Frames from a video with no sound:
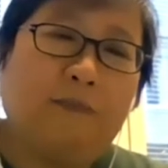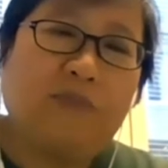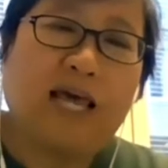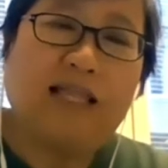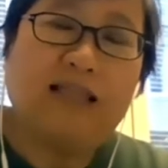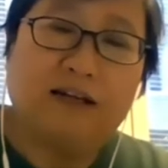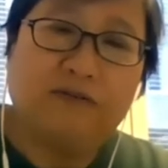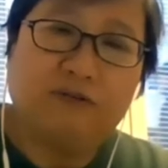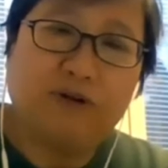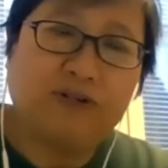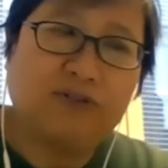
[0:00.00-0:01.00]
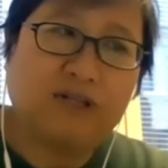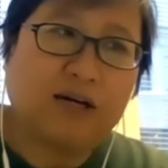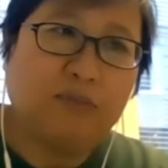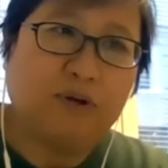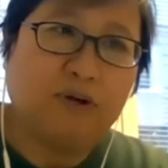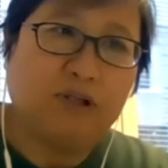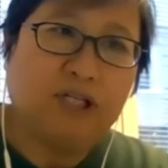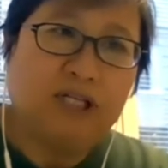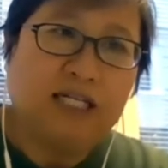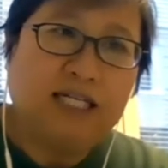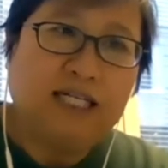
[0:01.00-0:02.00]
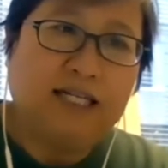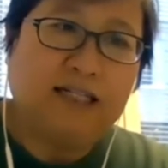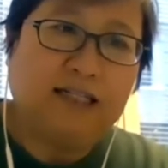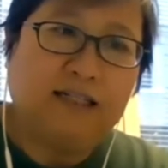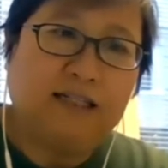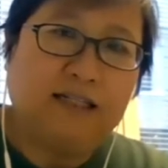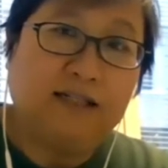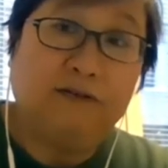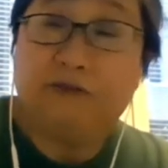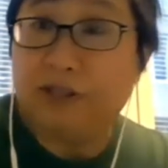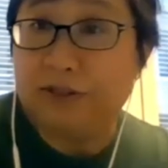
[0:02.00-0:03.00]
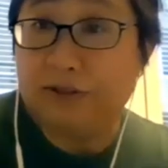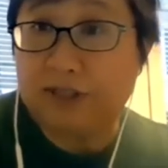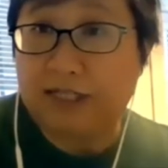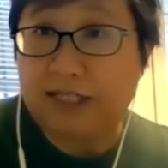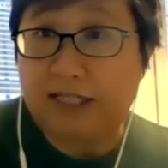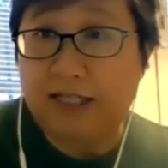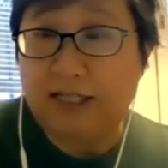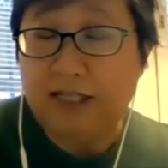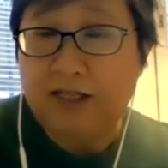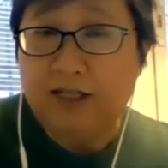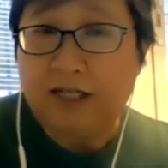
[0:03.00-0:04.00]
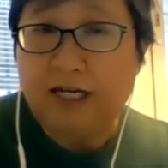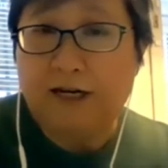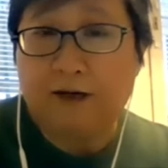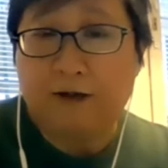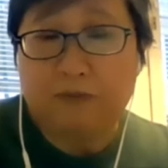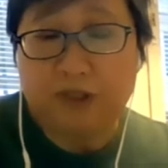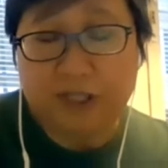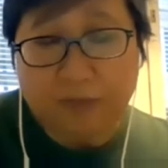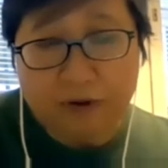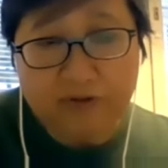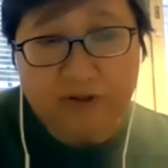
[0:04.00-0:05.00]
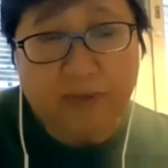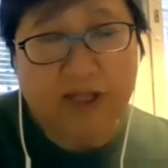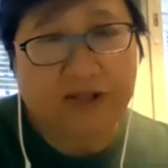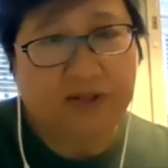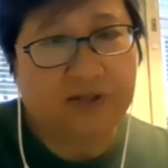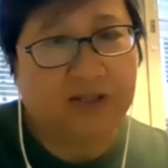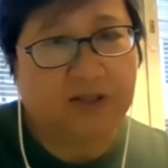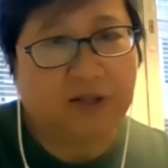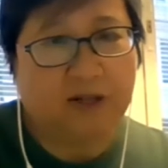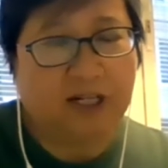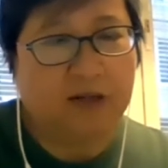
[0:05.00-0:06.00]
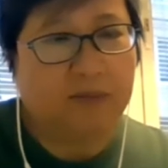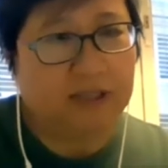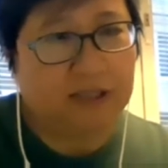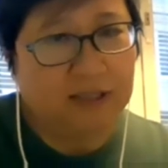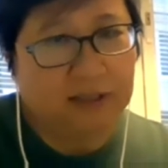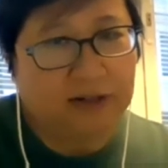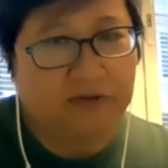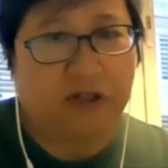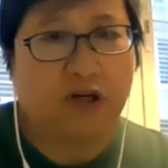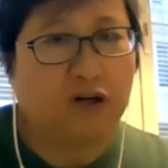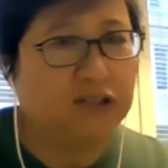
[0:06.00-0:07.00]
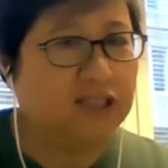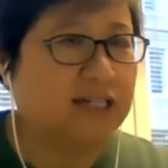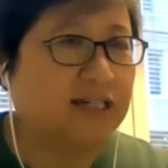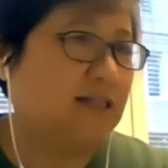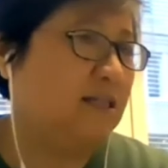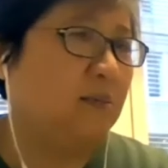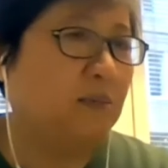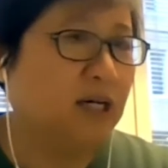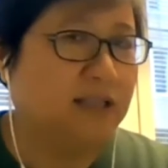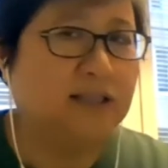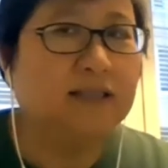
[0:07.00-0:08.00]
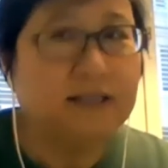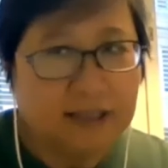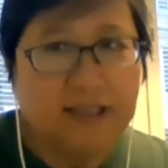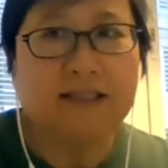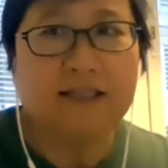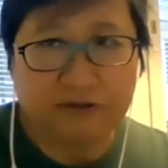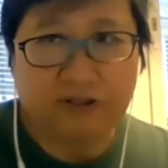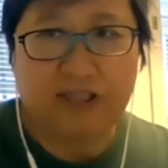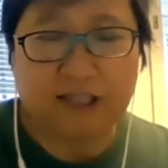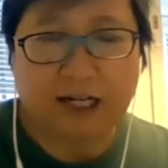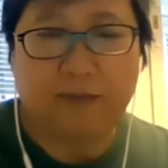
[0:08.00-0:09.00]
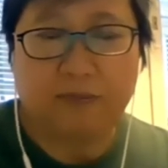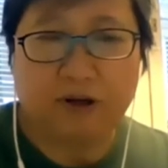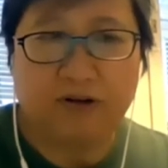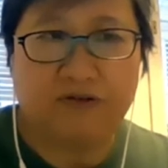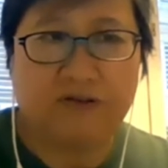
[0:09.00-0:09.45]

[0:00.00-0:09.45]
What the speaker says: And then, for example, in the field study, some of the methods are similar, but different contexts demand different type of